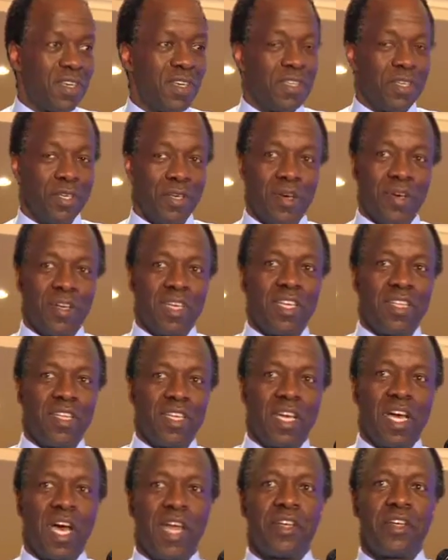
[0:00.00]
you know, in the
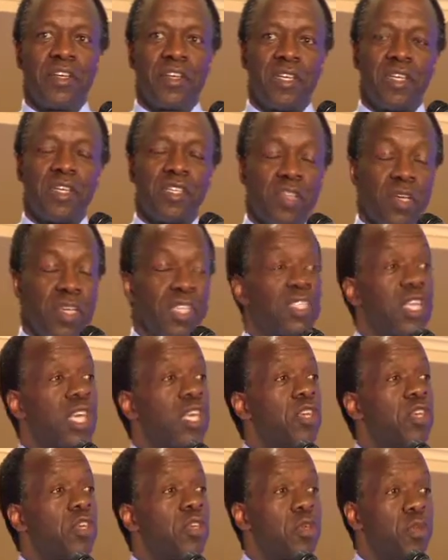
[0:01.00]
country. So it's a
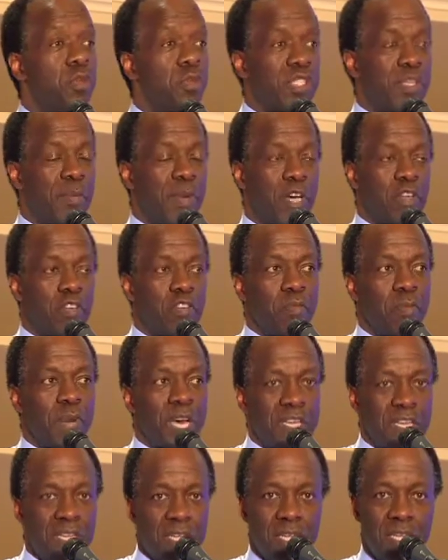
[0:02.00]
huge amount of
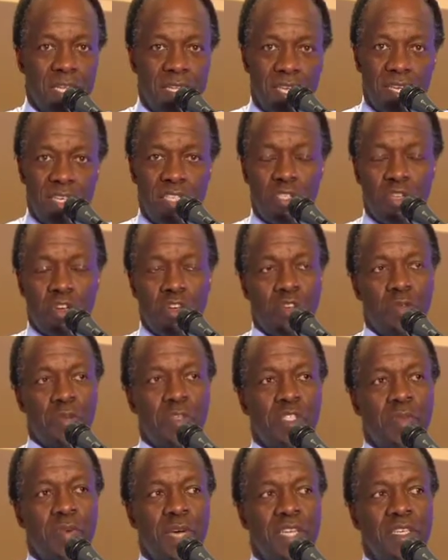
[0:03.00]
money that is going to be
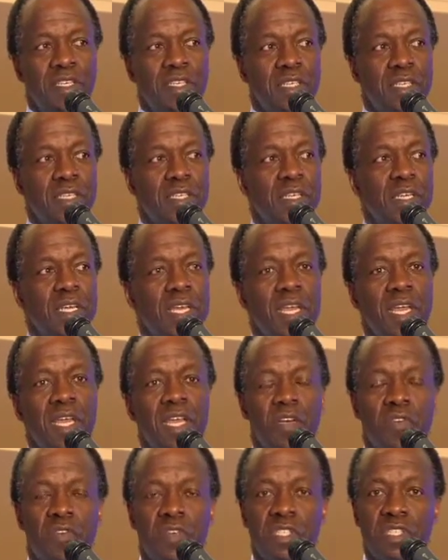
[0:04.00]
spent in
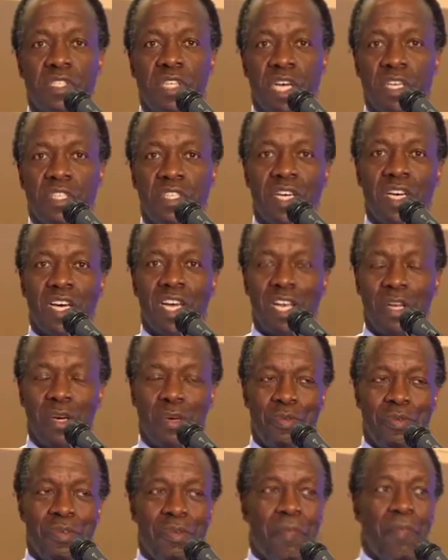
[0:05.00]
infrastructure
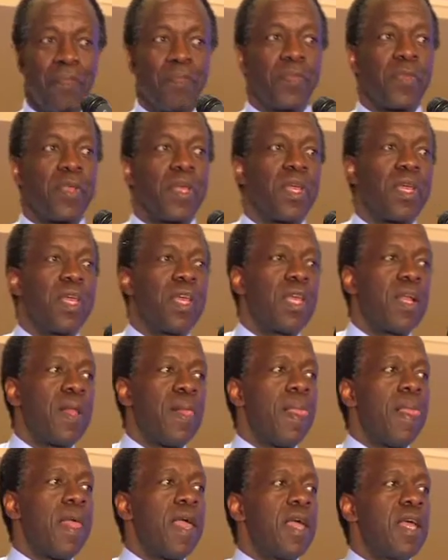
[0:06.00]
alone.
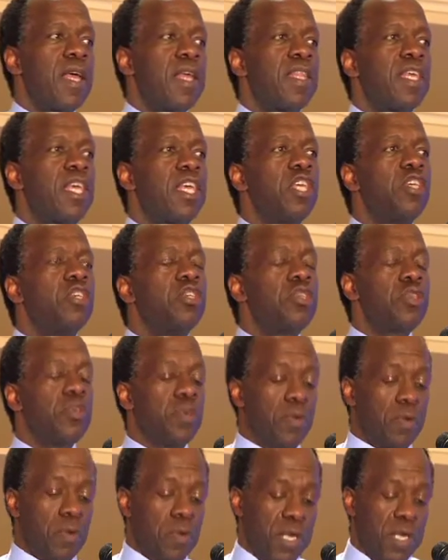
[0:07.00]
The
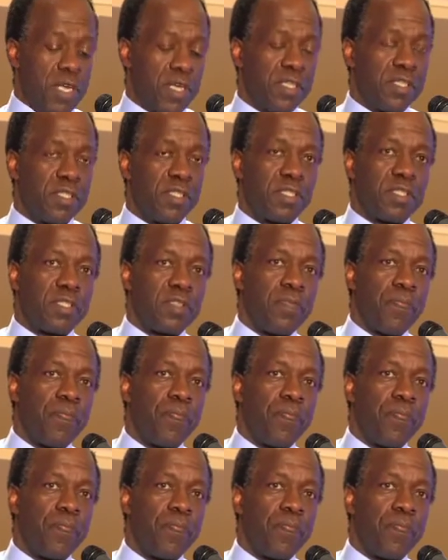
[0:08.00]
issue is,